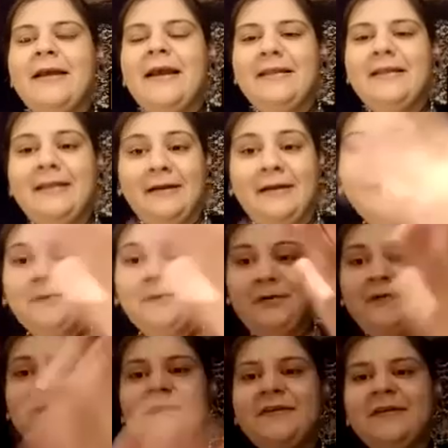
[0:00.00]
And then in our
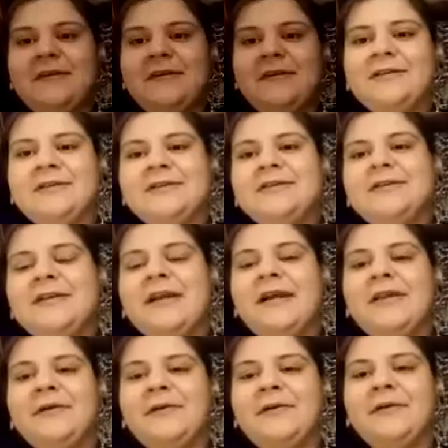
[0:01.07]
previous session
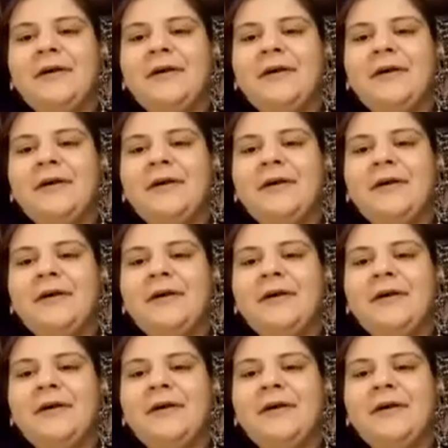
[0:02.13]
together,